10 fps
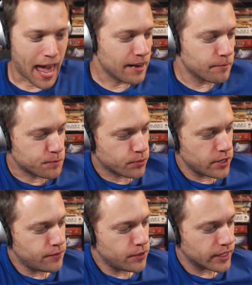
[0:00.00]
Adam is
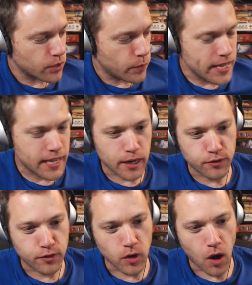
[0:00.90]
previewing the
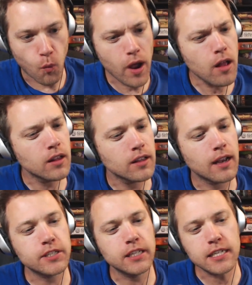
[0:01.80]
weekend for all... Well,
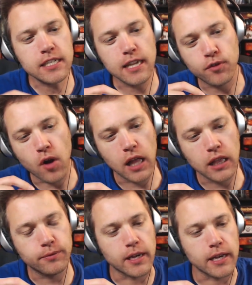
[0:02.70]
I was going to say for
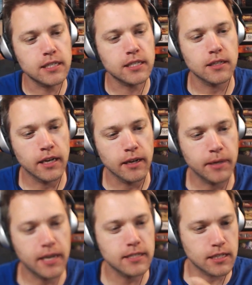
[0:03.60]
all of us,
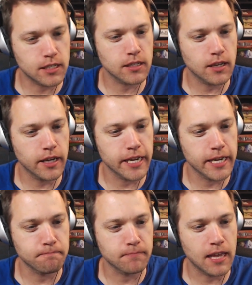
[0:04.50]
because it's
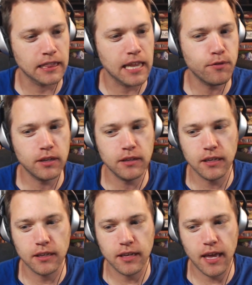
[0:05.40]

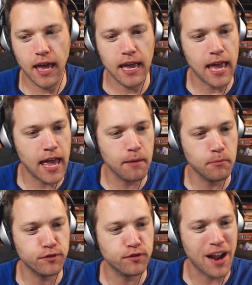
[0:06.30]
11
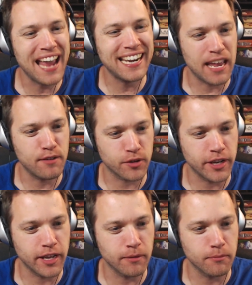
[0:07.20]
a.m. Friday for
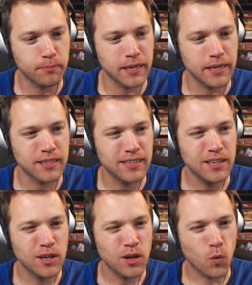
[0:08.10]
him, but
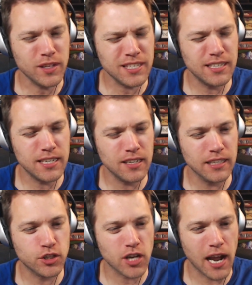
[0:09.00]
What's the
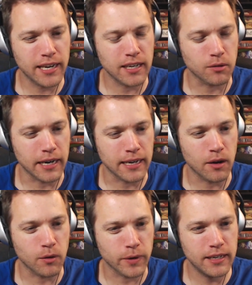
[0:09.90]
deal in China right
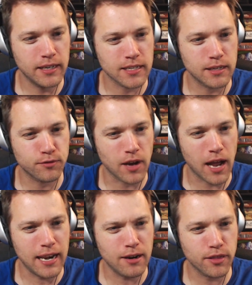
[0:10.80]
now, Reed? Is it
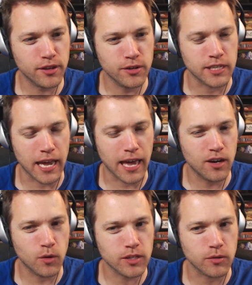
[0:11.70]
Friday or Thursday? I
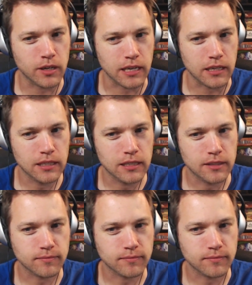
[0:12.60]
don't know what's going on.